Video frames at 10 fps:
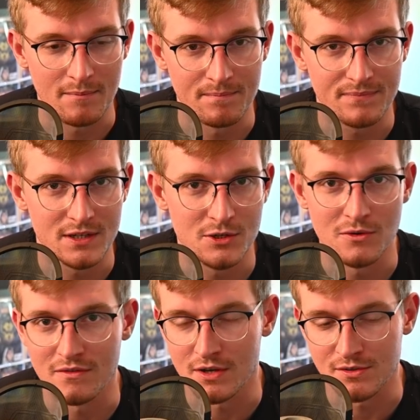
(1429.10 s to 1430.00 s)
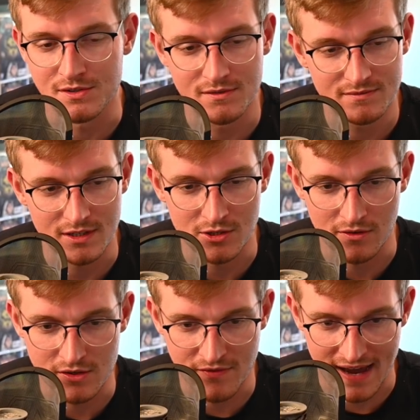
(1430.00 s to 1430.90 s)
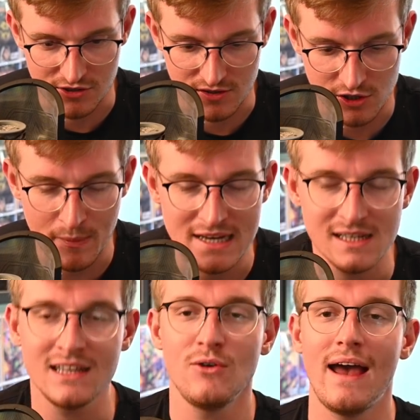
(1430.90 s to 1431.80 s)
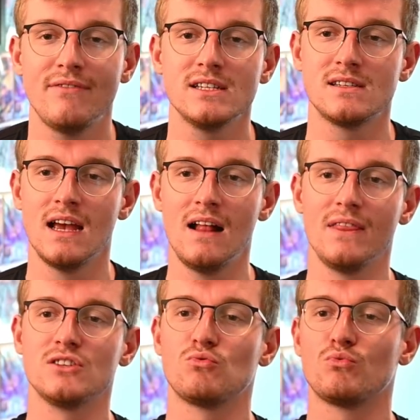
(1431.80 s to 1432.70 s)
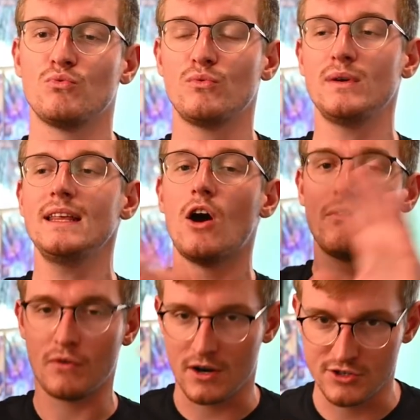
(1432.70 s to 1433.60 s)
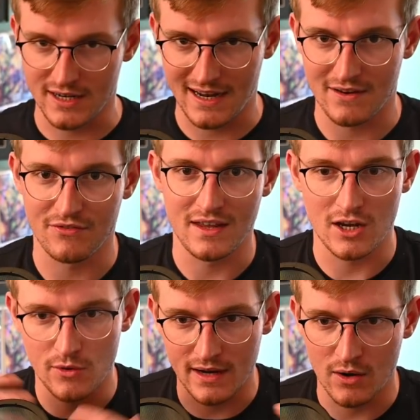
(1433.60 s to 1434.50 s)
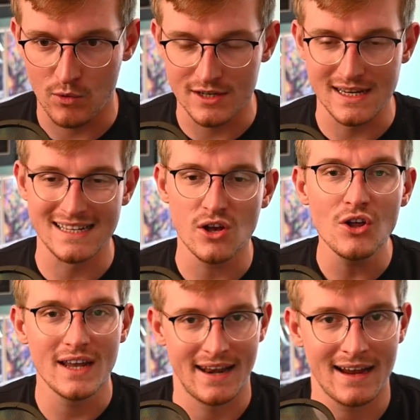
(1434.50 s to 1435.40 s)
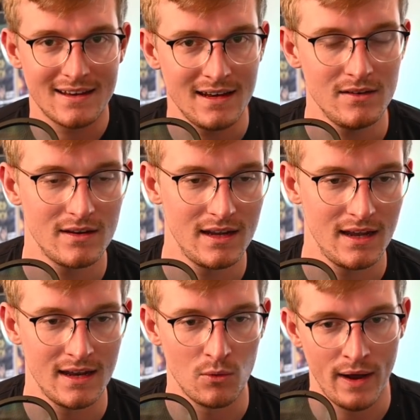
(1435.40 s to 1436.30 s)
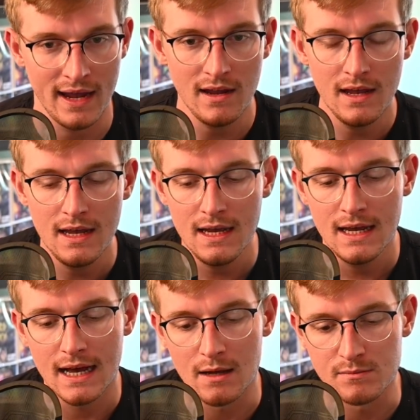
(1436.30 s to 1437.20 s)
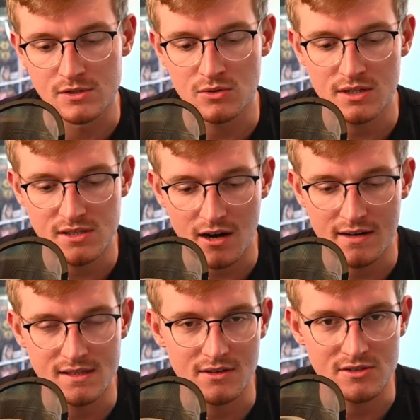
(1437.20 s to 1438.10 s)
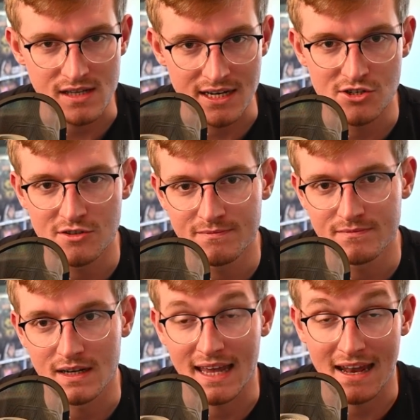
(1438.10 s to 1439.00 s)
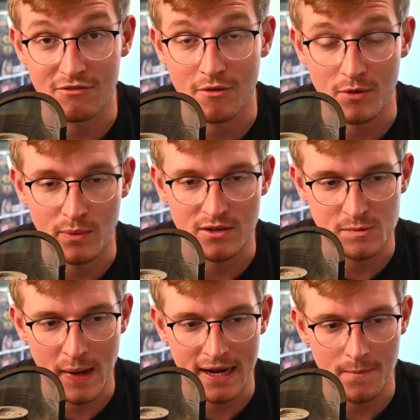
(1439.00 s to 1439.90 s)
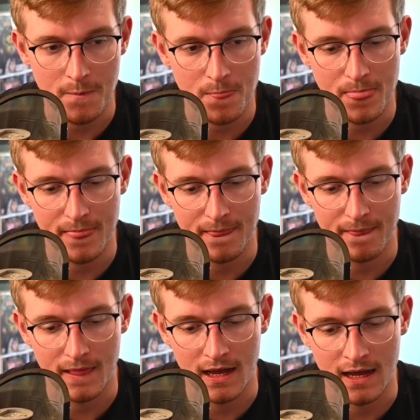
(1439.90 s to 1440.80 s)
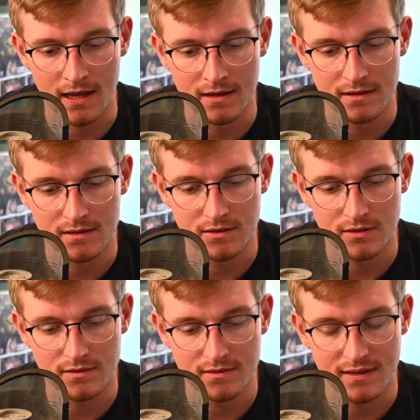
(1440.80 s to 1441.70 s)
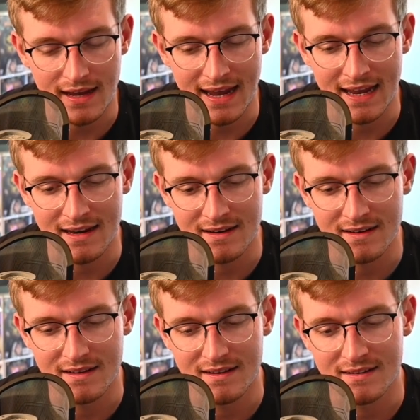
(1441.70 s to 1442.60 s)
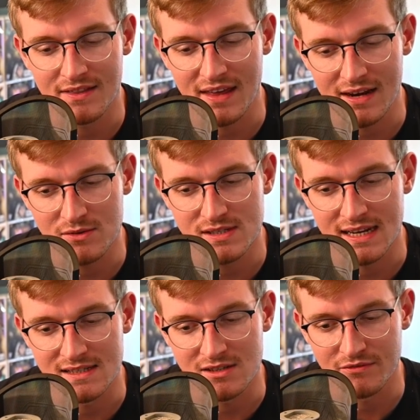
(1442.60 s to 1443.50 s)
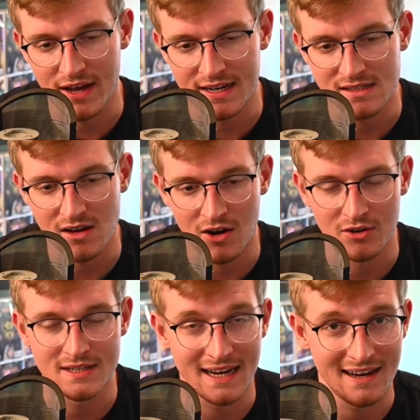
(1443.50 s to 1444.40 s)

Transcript: the two of those factions. So basically, you have this really overarching kind of thing going on where it's all connected in a way. Zuldazar is under siege again from the Widow's Bite, and Nathanos and Sylvanas are taking